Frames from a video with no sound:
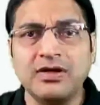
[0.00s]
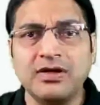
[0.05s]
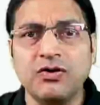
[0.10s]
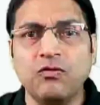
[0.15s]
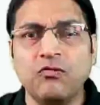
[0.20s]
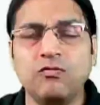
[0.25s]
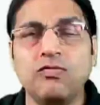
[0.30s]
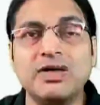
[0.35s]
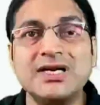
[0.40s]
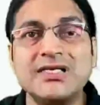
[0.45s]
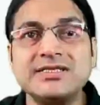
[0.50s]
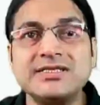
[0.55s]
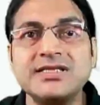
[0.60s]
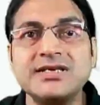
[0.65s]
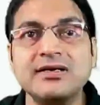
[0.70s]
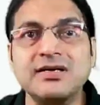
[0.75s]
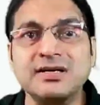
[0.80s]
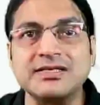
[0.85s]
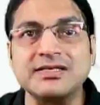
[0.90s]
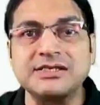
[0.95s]
What is the
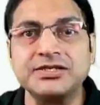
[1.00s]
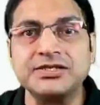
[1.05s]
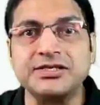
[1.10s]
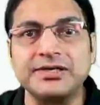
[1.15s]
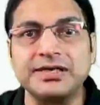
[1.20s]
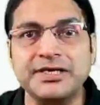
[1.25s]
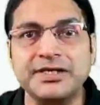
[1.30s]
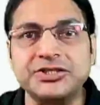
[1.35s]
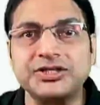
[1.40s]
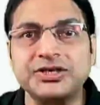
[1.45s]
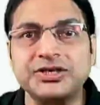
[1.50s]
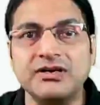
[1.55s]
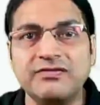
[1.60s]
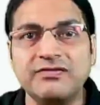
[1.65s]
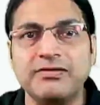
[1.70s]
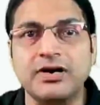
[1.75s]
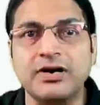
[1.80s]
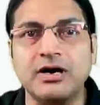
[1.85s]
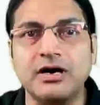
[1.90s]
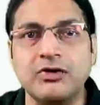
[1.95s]
consideration
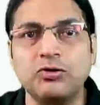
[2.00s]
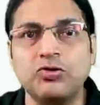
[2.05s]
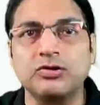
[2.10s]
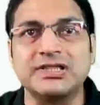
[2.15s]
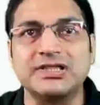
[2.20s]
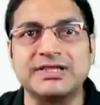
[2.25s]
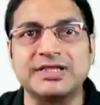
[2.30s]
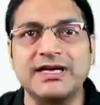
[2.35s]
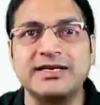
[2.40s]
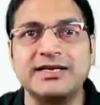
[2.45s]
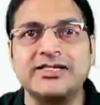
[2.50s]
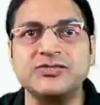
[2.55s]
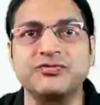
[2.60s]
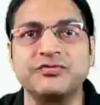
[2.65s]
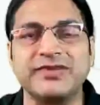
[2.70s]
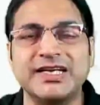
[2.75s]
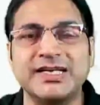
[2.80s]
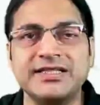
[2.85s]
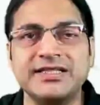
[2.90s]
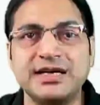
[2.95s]
for Arun? That is
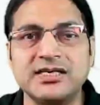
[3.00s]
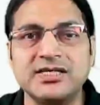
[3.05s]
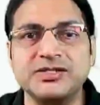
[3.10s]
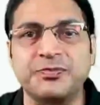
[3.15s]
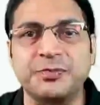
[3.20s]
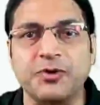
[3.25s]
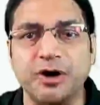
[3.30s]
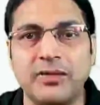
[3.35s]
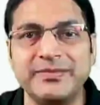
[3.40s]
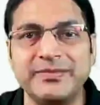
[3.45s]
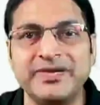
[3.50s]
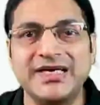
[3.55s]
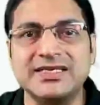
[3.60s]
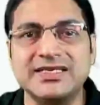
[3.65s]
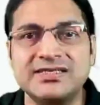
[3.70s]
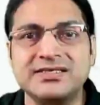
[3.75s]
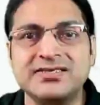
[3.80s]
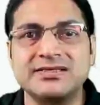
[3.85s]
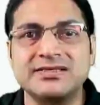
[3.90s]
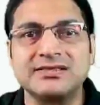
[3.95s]
Vinita's
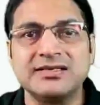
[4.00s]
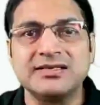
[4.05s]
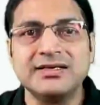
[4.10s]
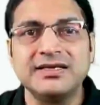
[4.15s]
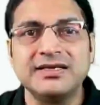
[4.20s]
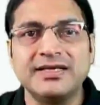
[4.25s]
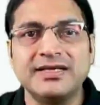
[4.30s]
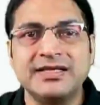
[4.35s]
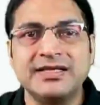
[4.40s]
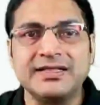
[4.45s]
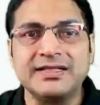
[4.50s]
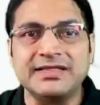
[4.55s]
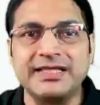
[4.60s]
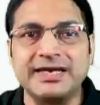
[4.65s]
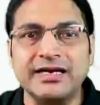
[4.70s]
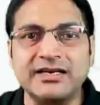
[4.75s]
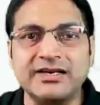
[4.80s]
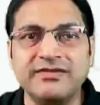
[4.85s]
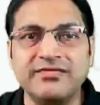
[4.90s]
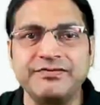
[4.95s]
promise
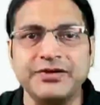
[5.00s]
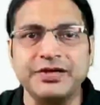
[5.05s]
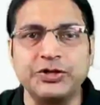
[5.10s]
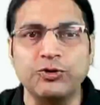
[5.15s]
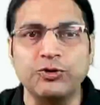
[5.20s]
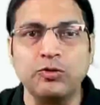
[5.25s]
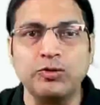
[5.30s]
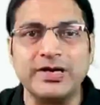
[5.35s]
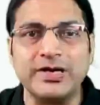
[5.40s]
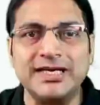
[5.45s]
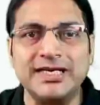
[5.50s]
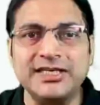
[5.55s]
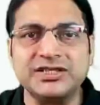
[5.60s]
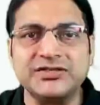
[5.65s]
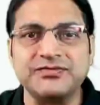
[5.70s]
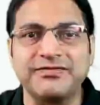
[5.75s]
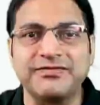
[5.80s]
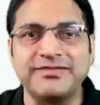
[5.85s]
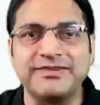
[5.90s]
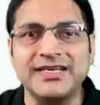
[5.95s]
that if Yogesh
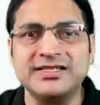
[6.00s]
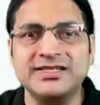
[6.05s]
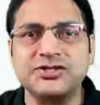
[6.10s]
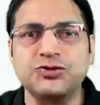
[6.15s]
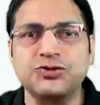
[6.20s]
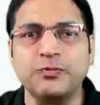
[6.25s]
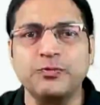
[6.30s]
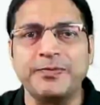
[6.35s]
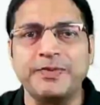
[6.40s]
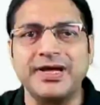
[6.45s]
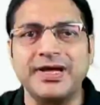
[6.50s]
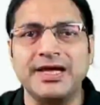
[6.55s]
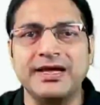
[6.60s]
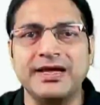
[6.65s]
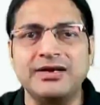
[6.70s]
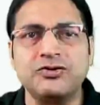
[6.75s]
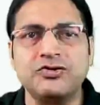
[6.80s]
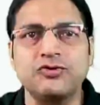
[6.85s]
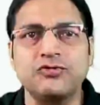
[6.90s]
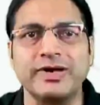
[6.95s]
fails to
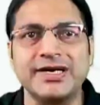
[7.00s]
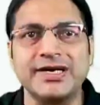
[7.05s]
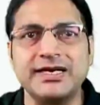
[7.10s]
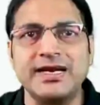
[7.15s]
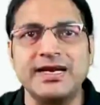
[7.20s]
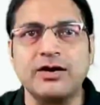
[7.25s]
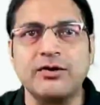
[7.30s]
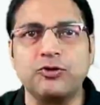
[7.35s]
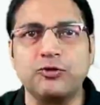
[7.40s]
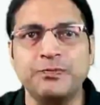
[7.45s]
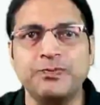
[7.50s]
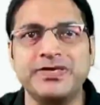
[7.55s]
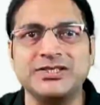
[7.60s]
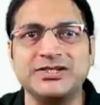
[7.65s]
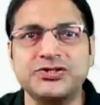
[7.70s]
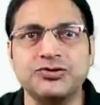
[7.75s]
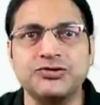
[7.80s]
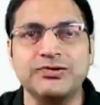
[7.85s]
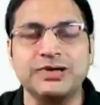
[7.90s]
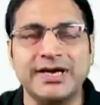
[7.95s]
pay 20 lakh rupees
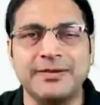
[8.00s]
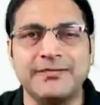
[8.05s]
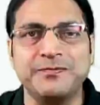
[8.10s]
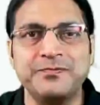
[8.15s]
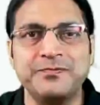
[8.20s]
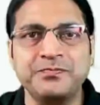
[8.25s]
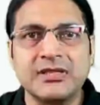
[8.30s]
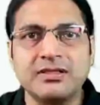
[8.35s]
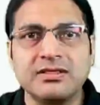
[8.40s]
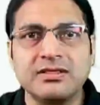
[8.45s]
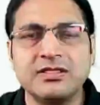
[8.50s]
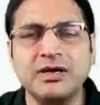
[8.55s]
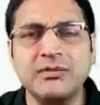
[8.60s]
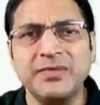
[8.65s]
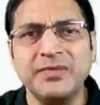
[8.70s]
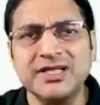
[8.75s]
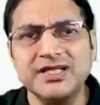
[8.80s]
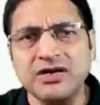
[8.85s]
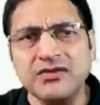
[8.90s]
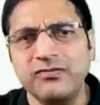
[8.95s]
to him, the
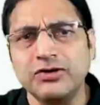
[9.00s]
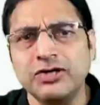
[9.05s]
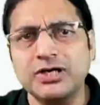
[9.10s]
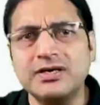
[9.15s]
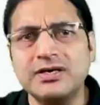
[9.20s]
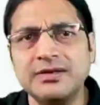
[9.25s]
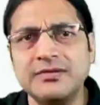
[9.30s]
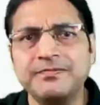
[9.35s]
mother would.